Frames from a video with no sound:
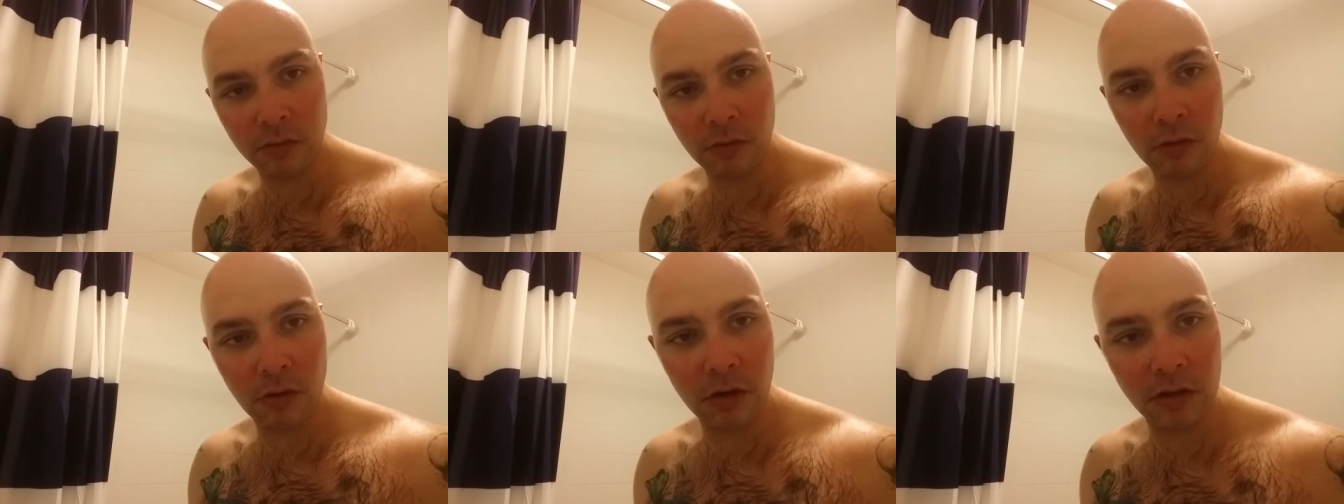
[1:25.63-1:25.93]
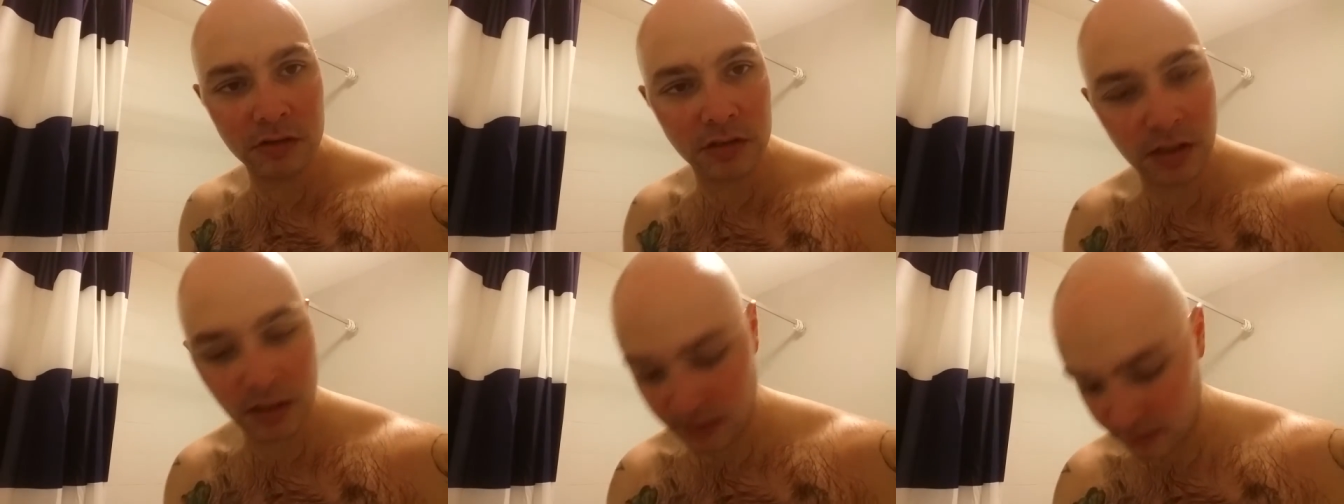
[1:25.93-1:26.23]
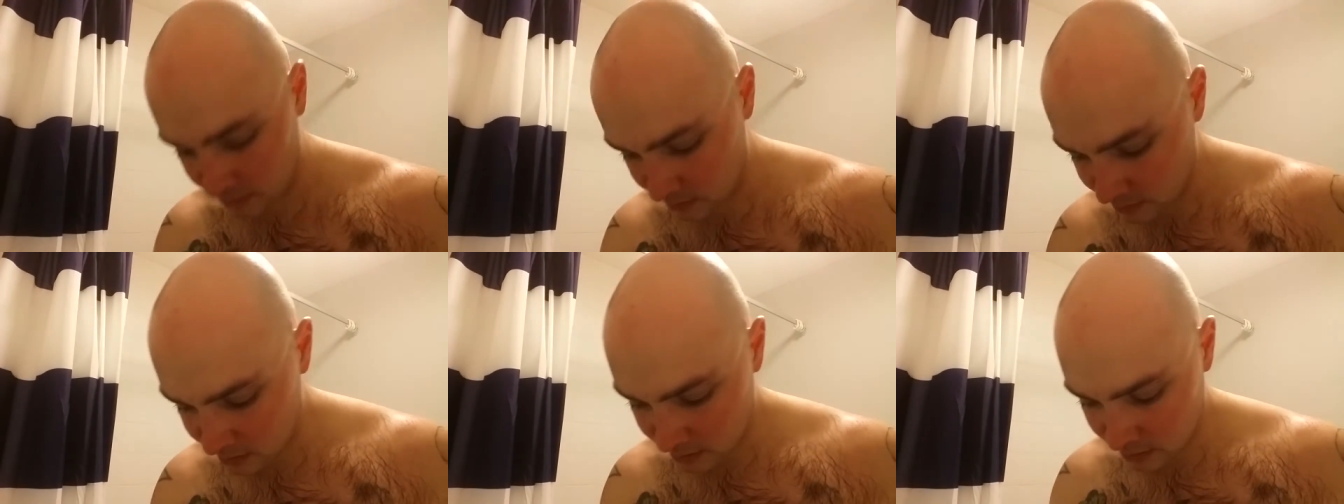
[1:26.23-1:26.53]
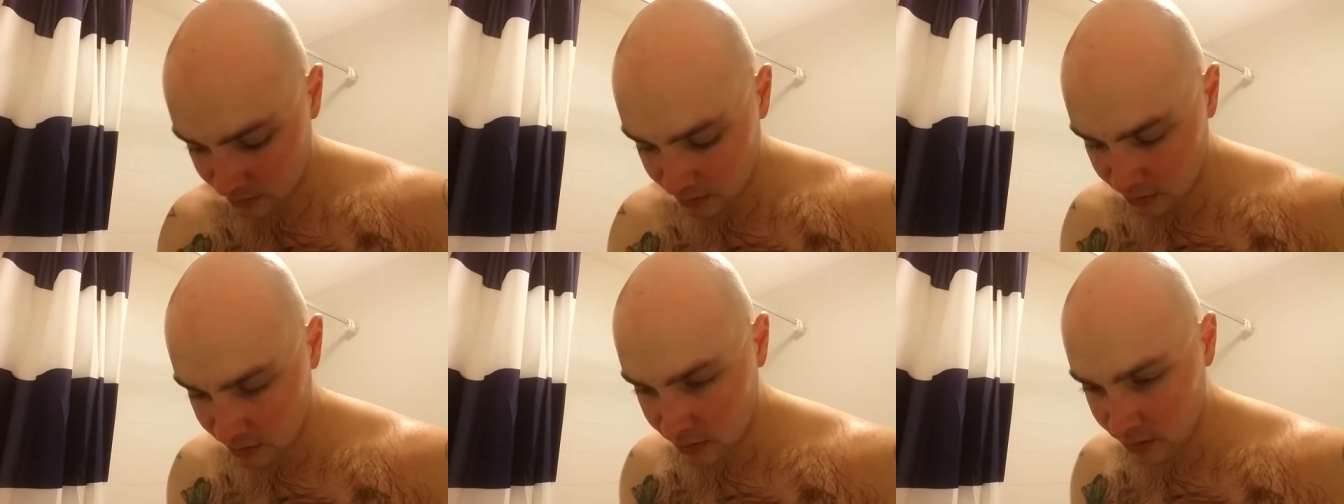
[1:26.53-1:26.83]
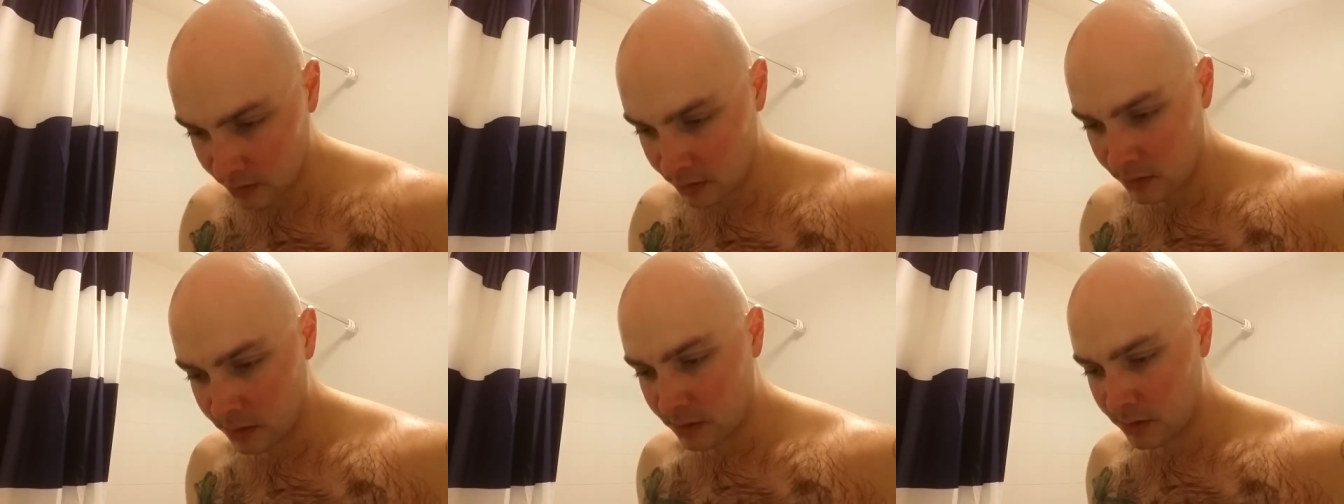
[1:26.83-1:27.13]
water to
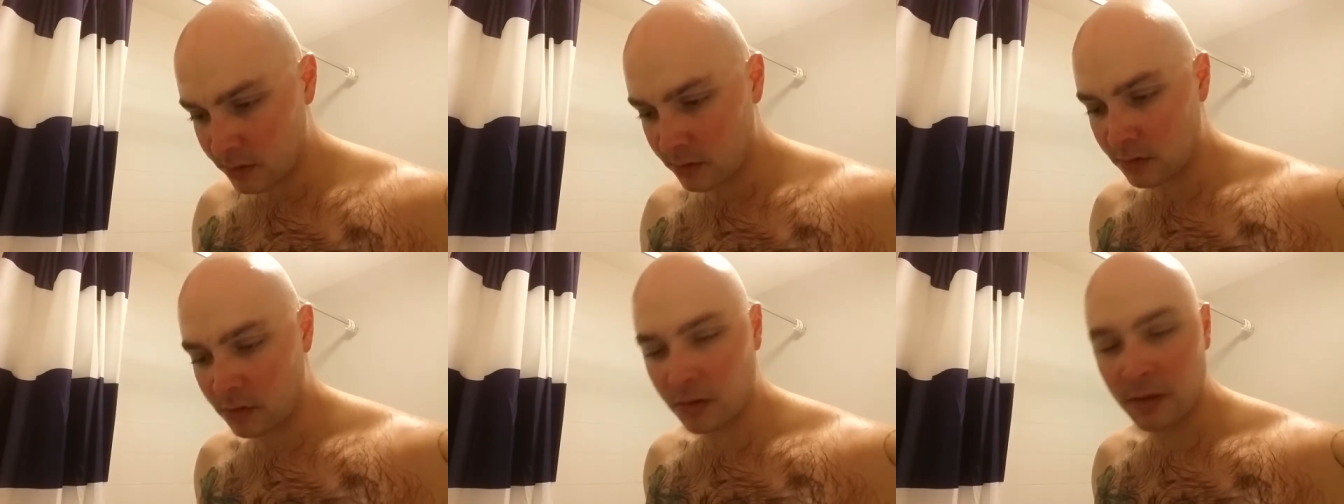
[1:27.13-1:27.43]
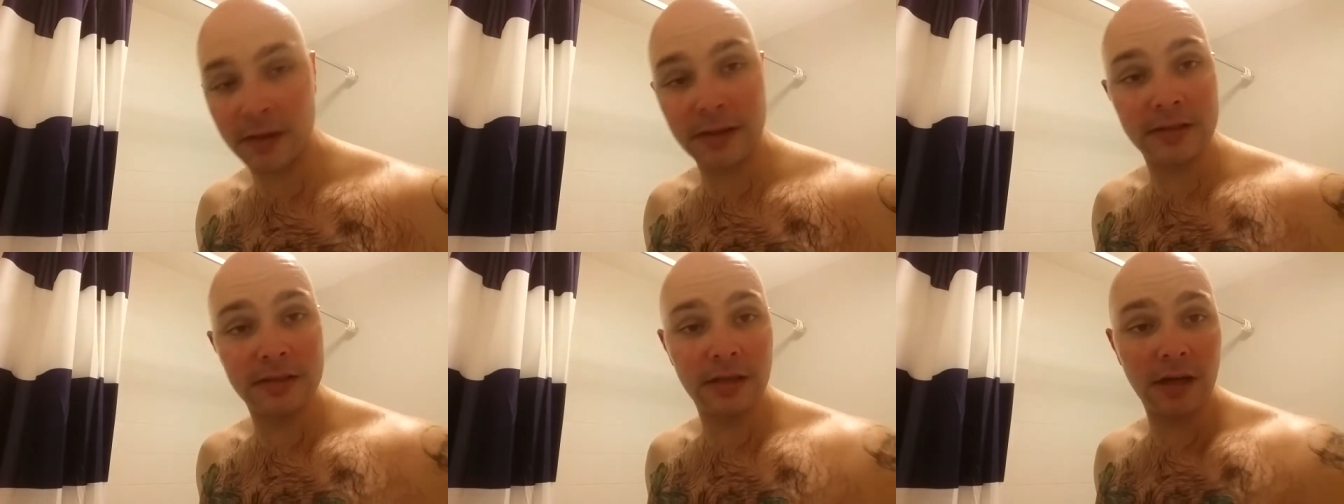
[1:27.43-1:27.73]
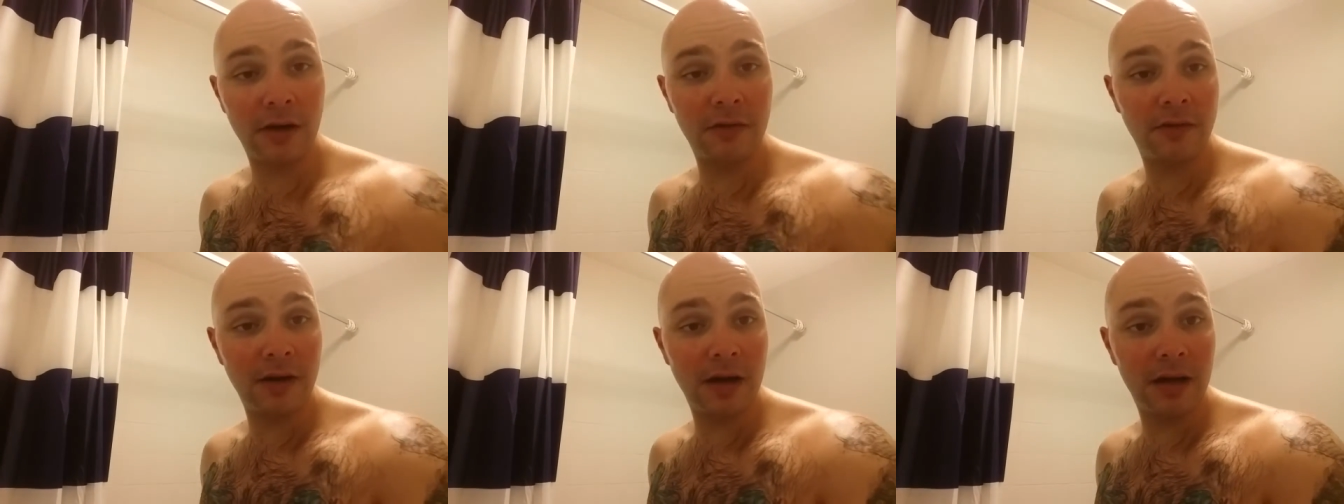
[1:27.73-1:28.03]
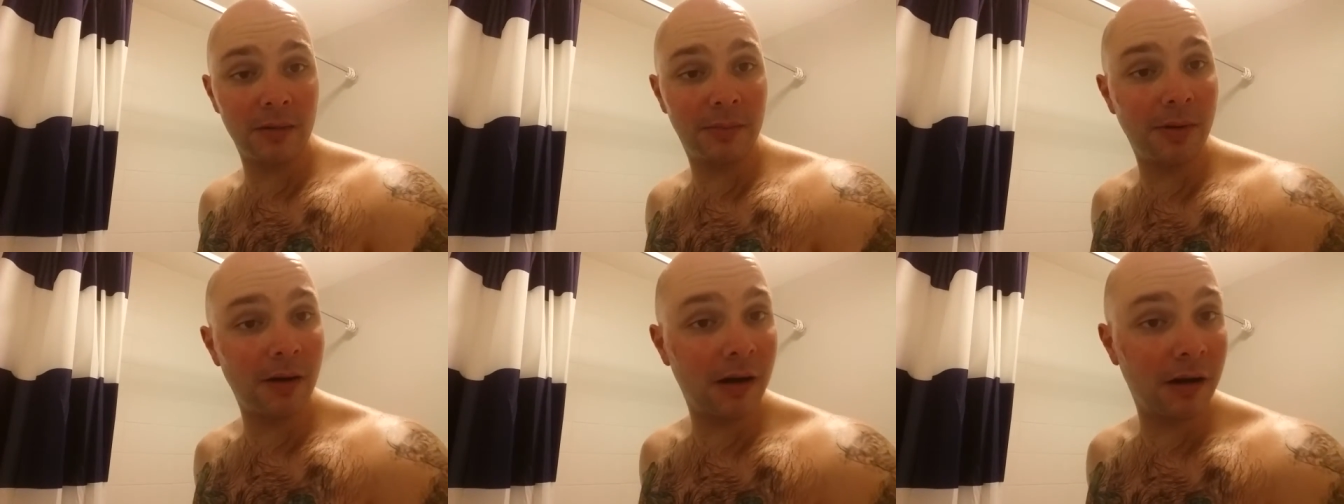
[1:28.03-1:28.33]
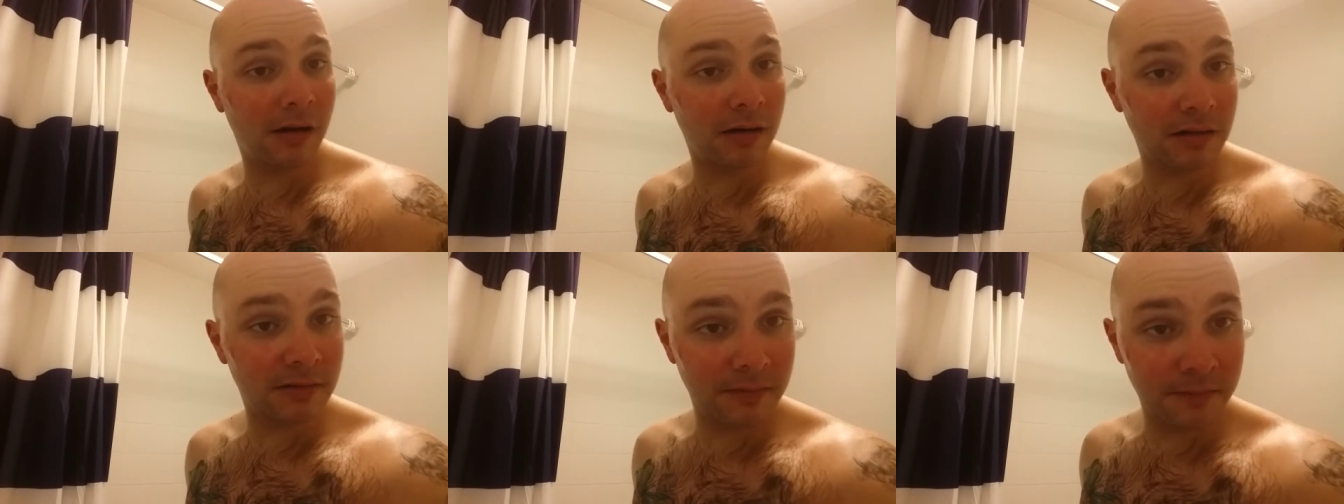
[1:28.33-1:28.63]
knock itself out of the
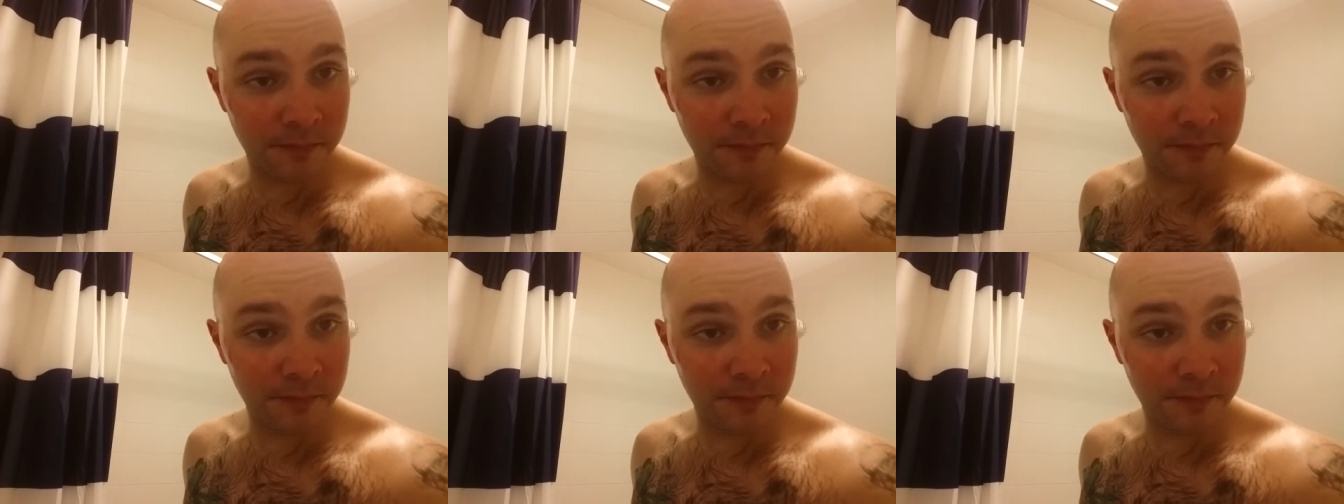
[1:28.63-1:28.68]
park.